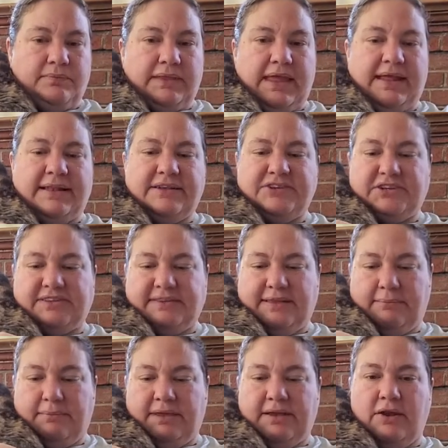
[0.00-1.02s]
And then she
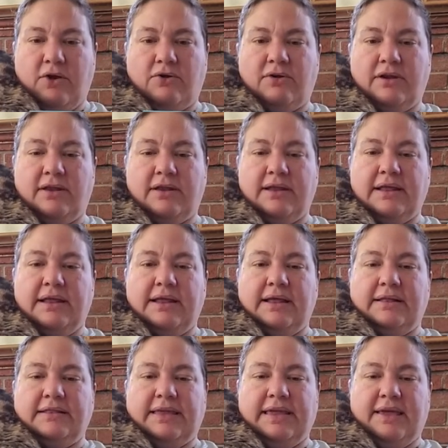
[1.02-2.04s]
sent me a note.
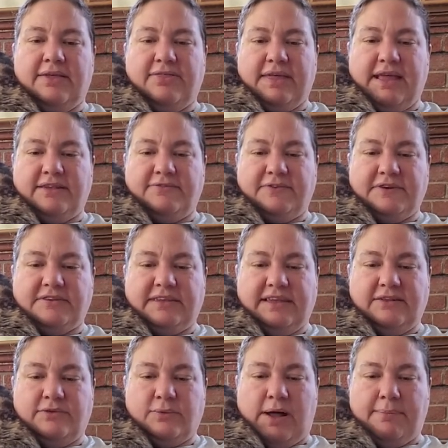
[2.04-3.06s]
Leah, thanks for
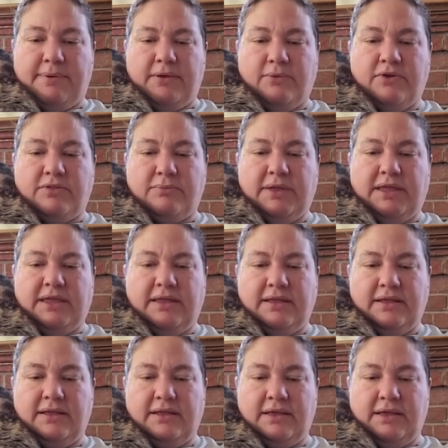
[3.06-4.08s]
seed swapping with me.
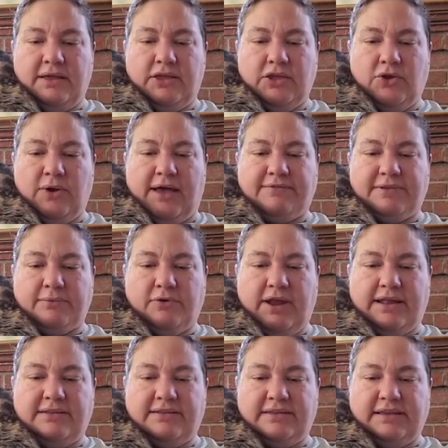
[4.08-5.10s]
You have some
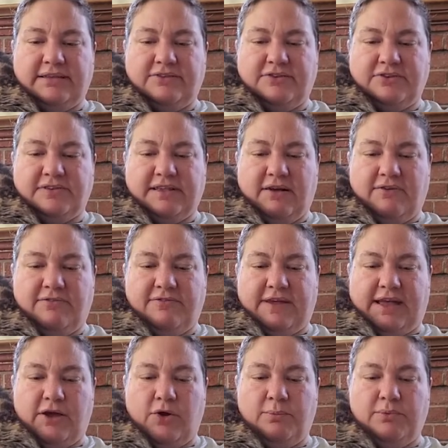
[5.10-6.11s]
great seeds yourself.
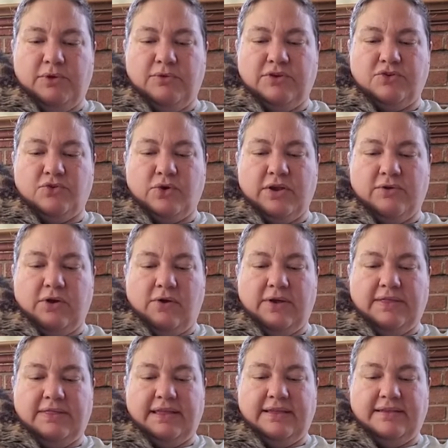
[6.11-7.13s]
I hope you enjoy
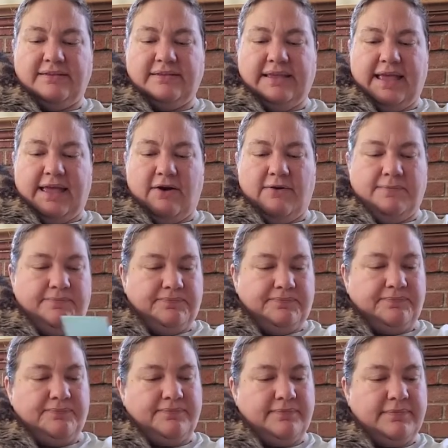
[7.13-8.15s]
growing these, Gail.
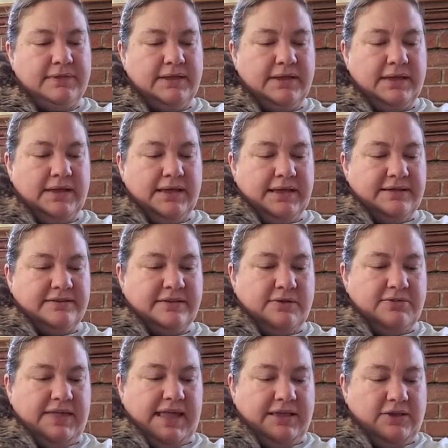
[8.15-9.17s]
So
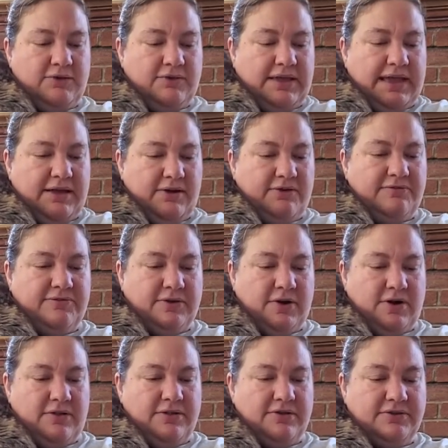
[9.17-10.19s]
thank you, Gail, for
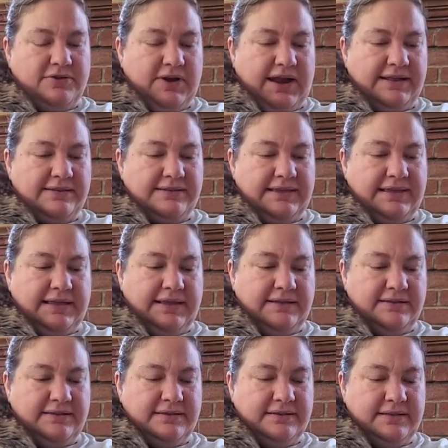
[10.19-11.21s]
all those great
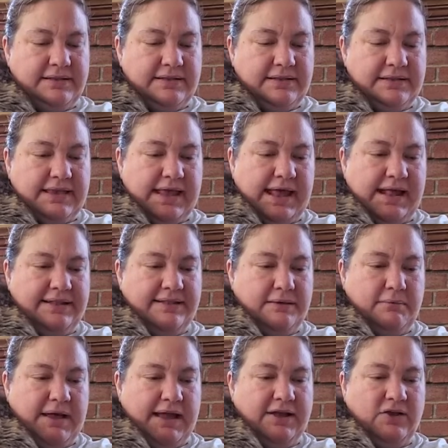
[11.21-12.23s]
seeds to add to
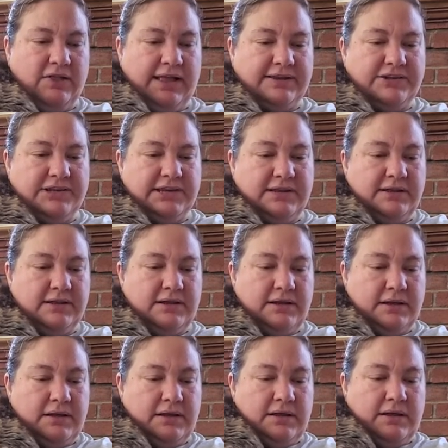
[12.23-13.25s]
my collection
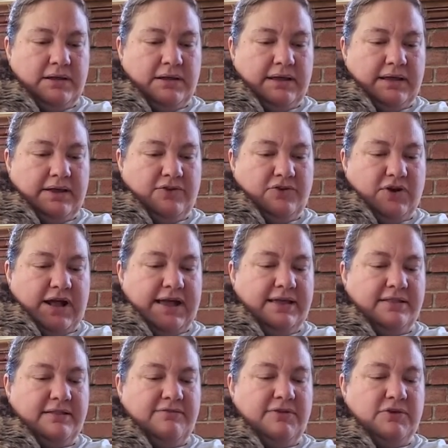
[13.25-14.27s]
and try
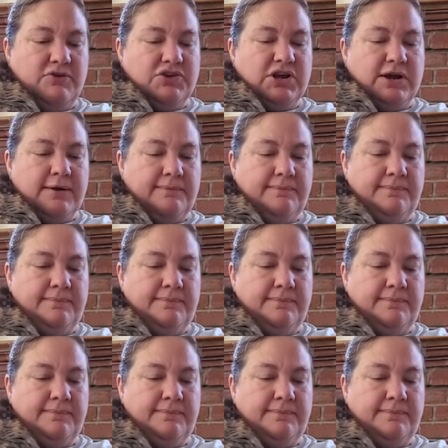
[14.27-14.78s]
in the future.